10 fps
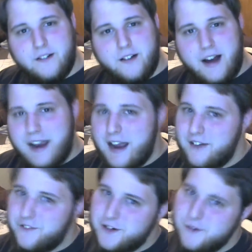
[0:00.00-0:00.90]
I
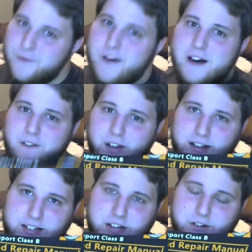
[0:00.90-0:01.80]
have 2 Firefly
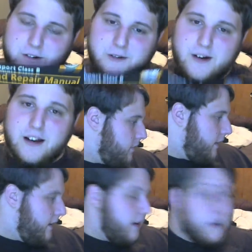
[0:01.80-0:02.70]
t-shirts right now.
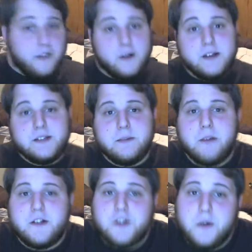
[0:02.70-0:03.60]
There isn't
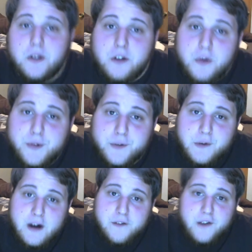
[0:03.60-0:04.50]
much you can do as a
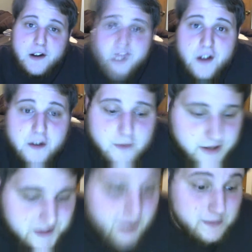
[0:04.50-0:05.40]
Firefly fan to
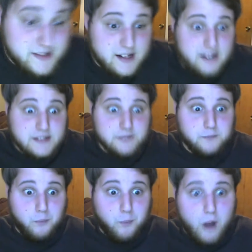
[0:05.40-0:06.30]
reach out besides
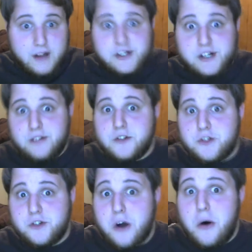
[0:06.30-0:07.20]
watching the
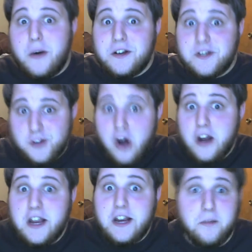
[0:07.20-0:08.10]
show and
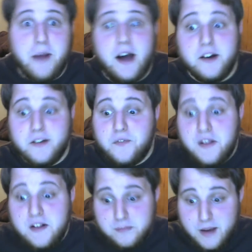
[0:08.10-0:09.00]
talking about it.
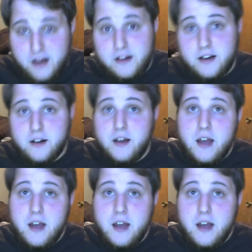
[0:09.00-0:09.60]
That's about it.